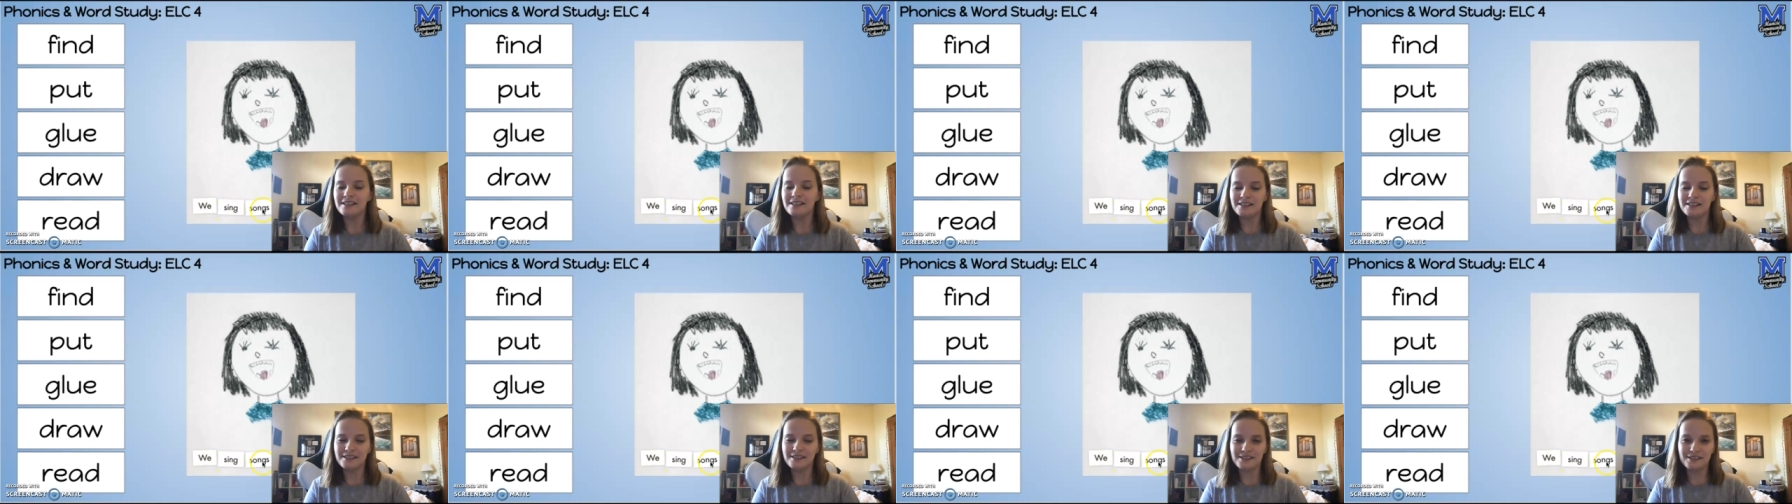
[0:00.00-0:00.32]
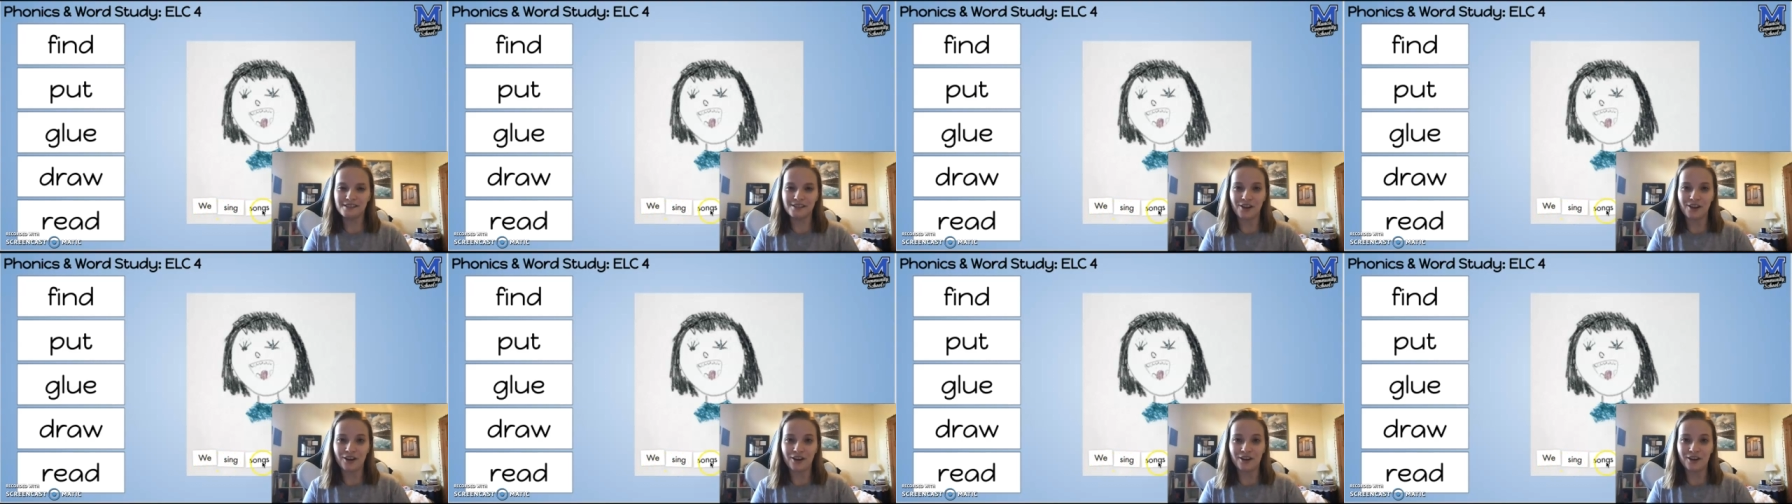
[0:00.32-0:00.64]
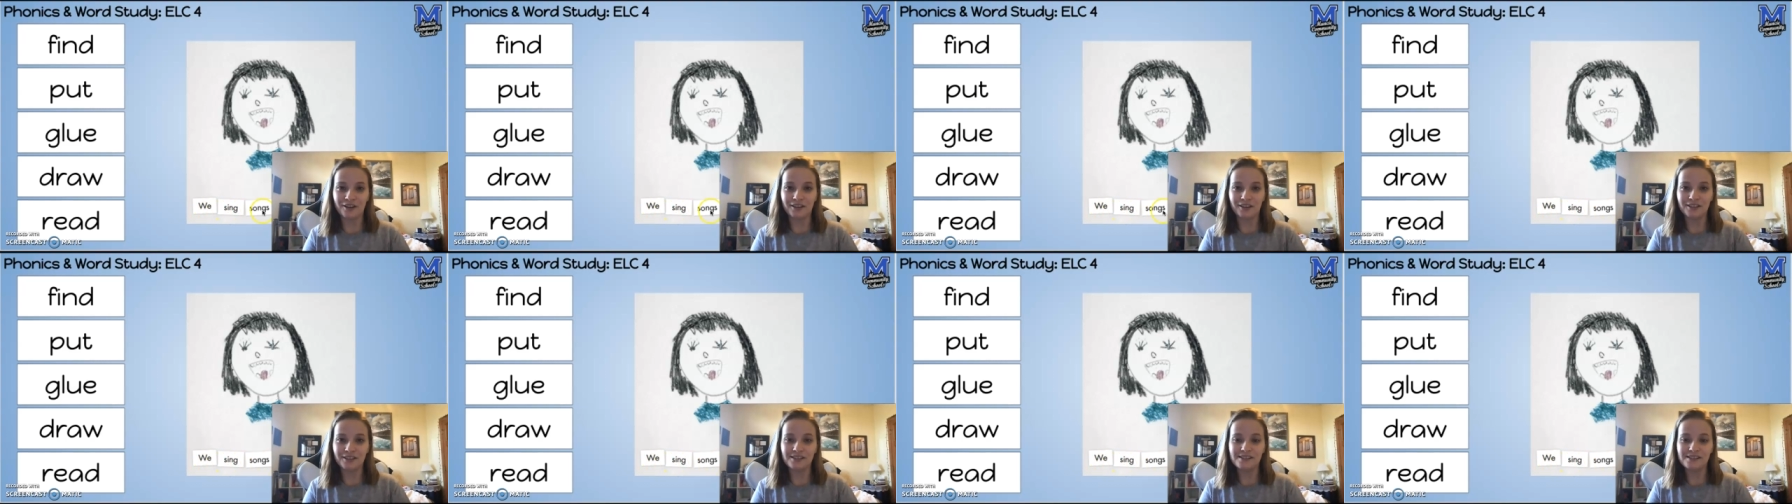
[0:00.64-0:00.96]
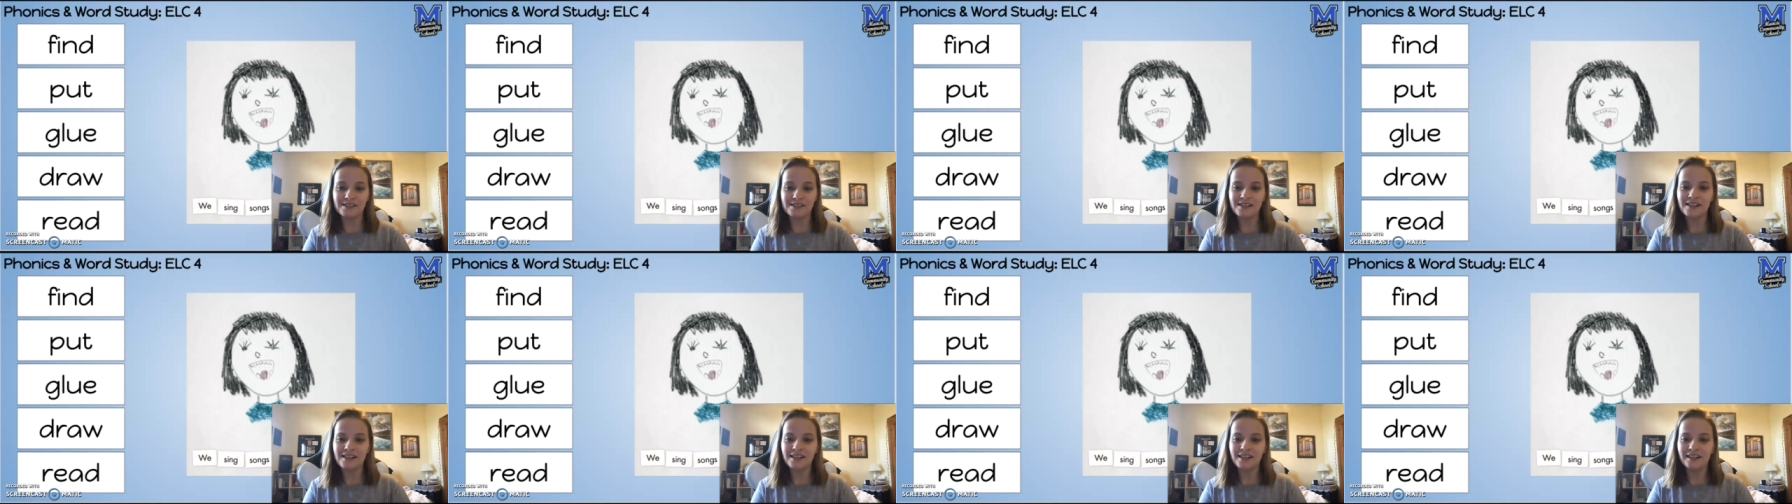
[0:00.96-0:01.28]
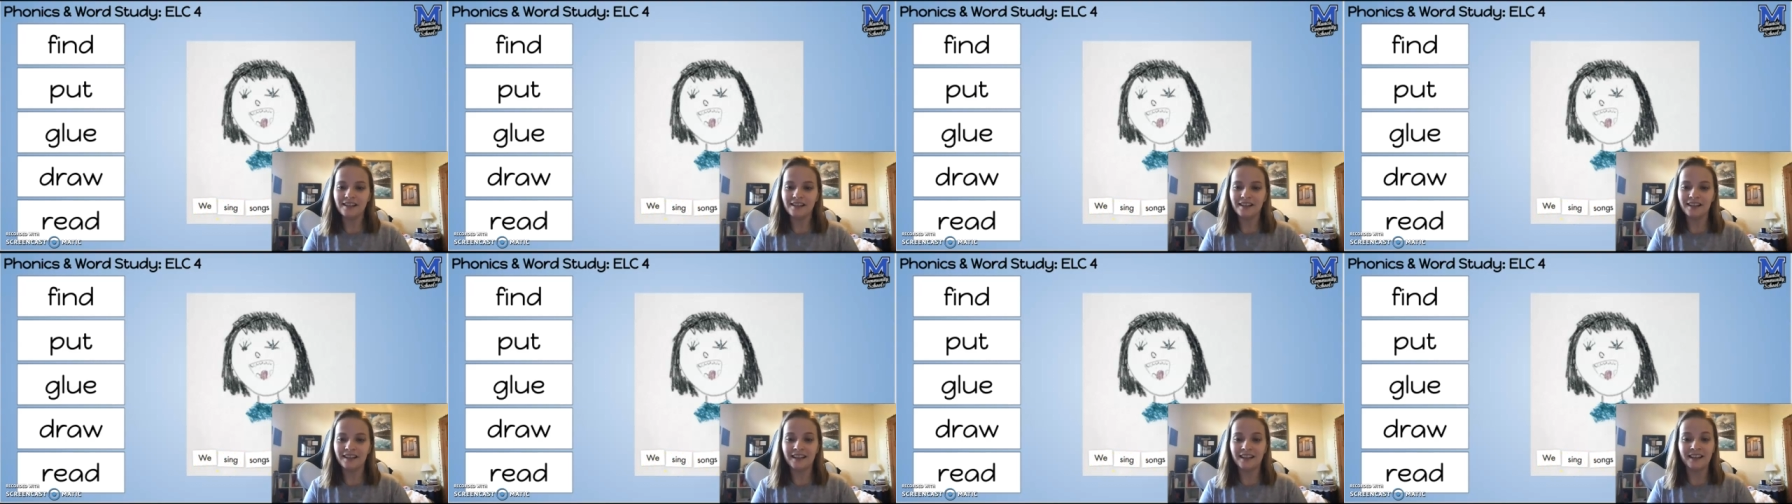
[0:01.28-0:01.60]
songs
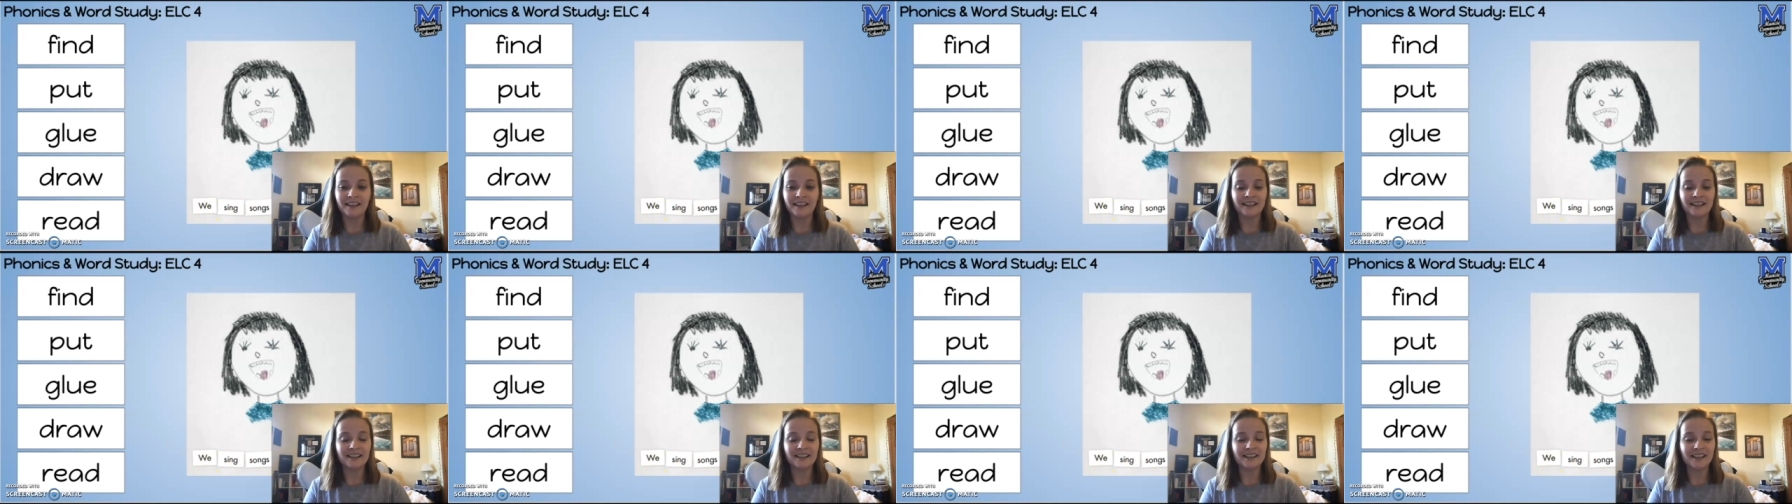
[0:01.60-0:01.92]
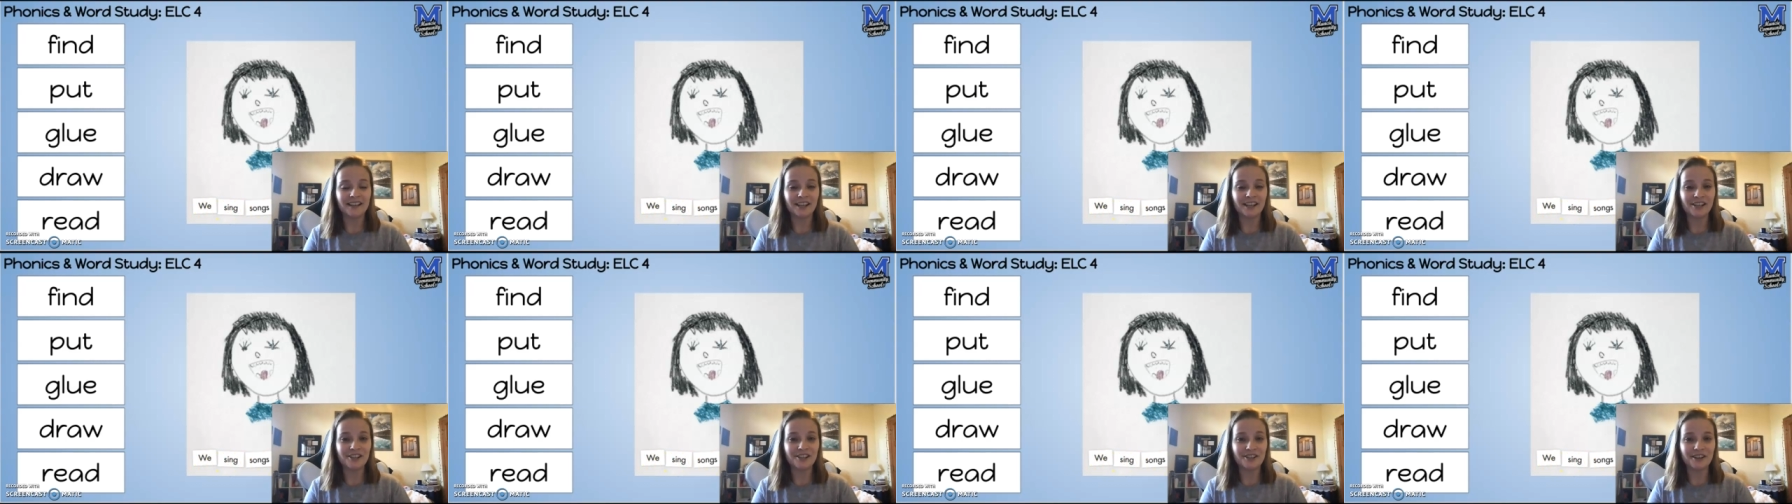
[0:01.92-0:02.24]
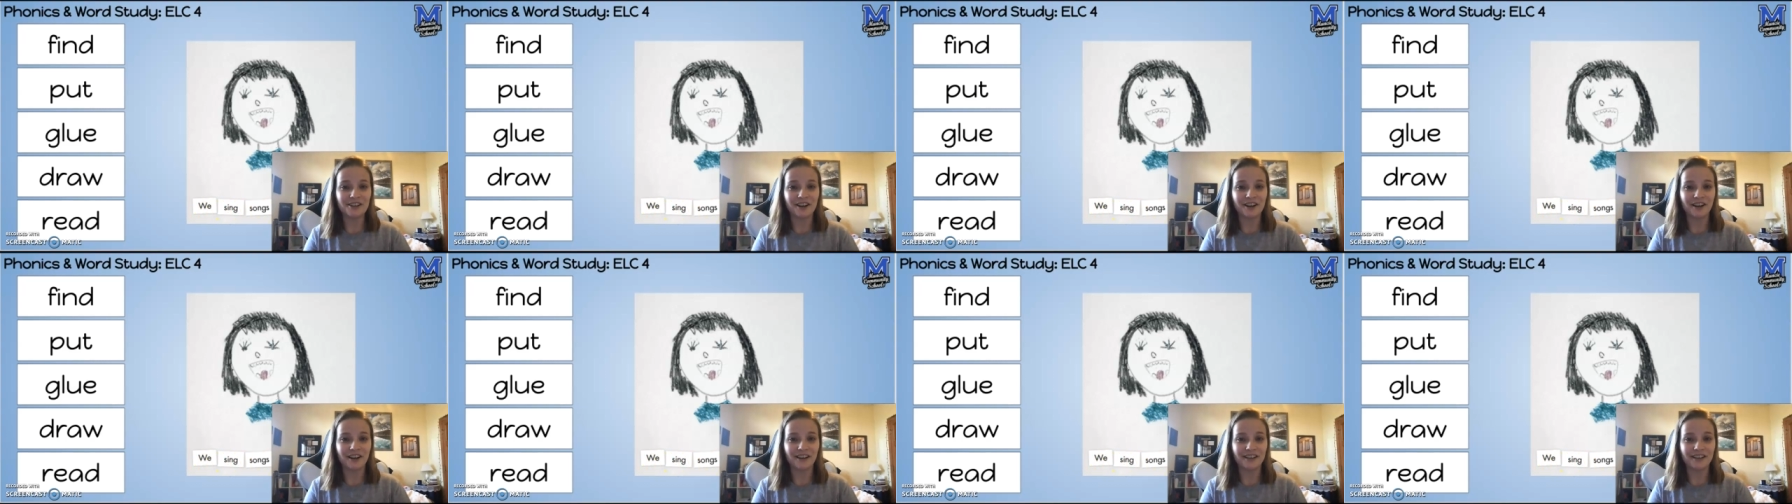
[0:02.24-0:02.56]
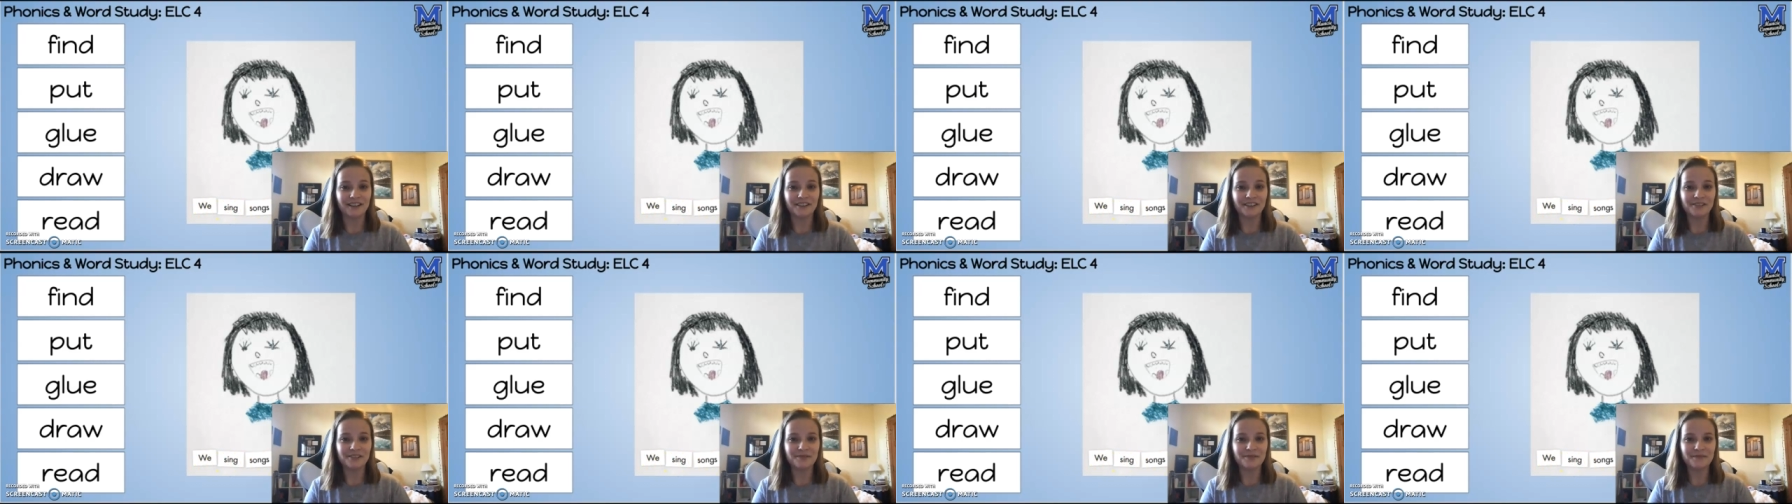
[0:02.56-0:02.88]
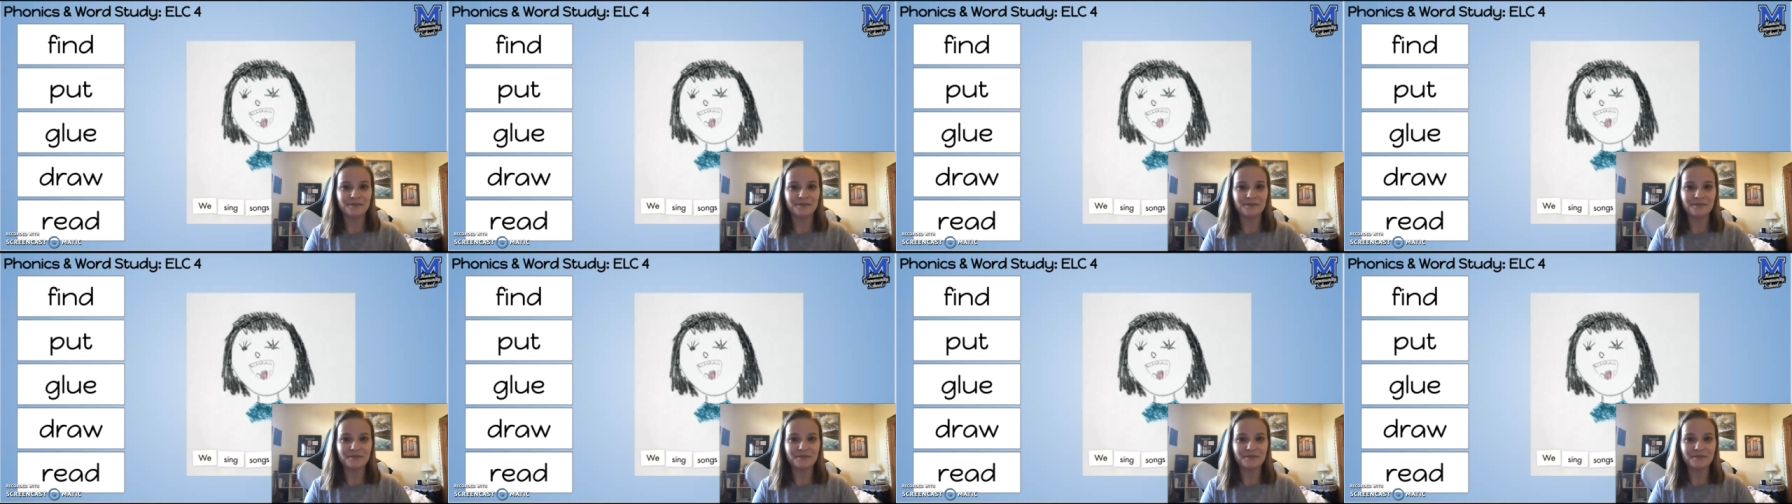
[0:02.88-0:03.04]
in kindergarten."